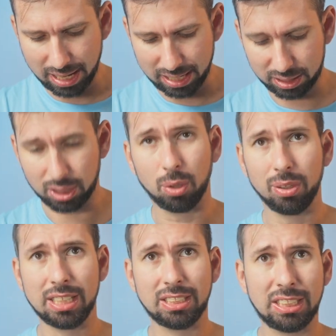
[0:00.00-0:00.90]
So
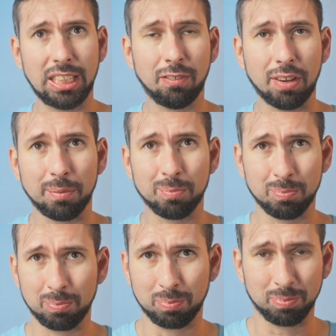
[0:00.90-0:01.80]
let's see if
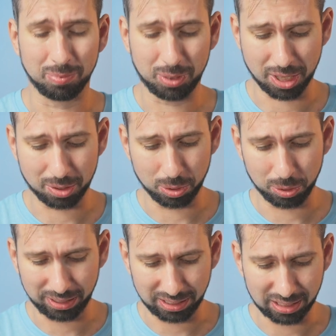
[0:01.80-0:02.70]
I'm gonna
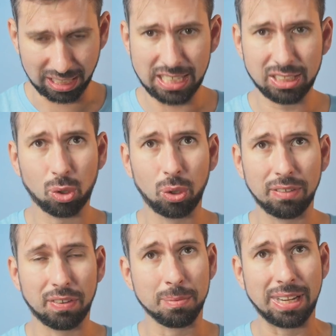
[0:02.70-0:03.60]
ruin this lens or
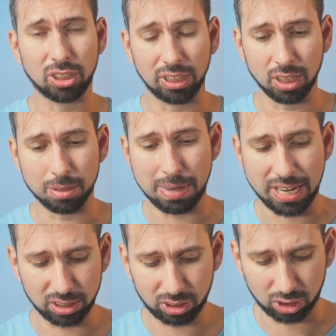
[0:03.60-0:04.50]
if I'm actually gonna
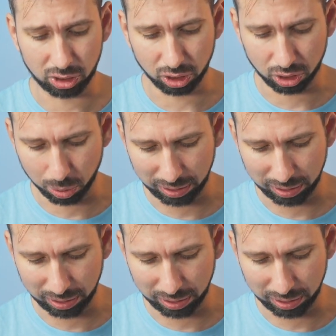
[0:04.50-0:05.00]
manage to do